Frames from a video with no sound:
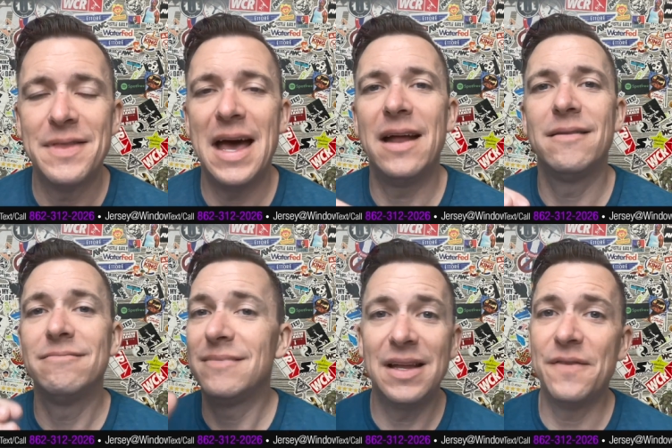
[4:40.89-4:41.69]
that
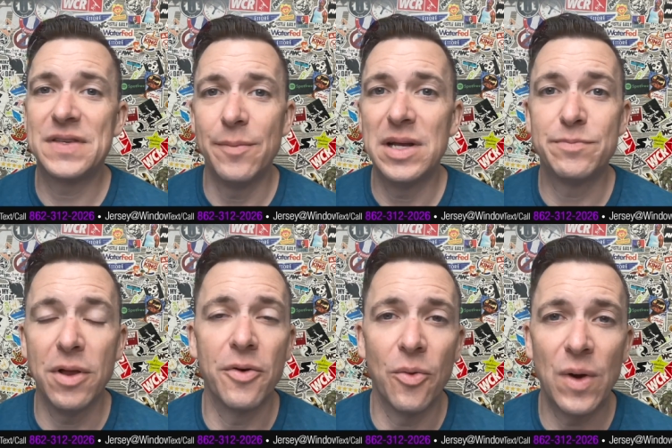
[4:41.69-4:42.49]
if somebody's
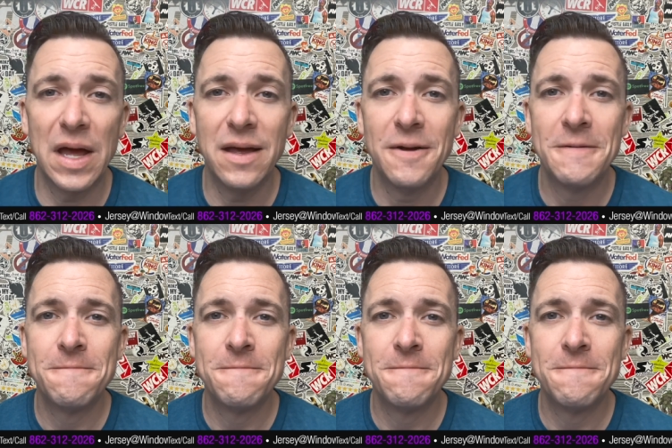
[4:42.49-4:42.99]
blown away,